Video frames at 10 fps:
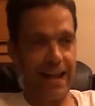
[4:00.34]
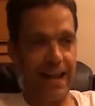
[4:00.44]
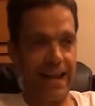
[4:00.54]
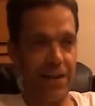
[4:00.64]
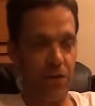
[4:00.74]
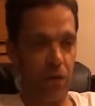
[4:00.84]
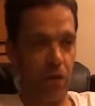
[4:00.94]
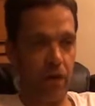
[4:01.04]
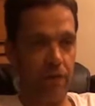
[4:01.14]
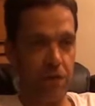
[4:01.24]

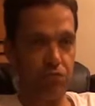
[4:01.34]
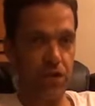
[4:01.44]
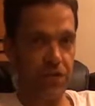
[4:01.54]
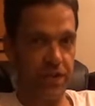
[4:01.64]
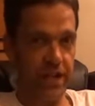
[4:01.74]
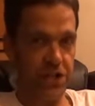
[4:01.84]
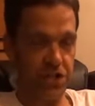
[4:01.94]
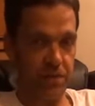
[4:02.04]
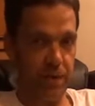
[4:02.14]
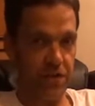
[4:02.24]
handle the
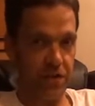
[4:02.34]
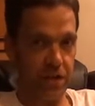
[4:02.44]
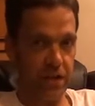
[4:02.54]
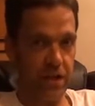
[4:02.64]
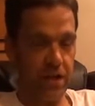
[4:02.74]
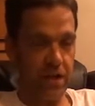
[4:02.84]
presentation mentally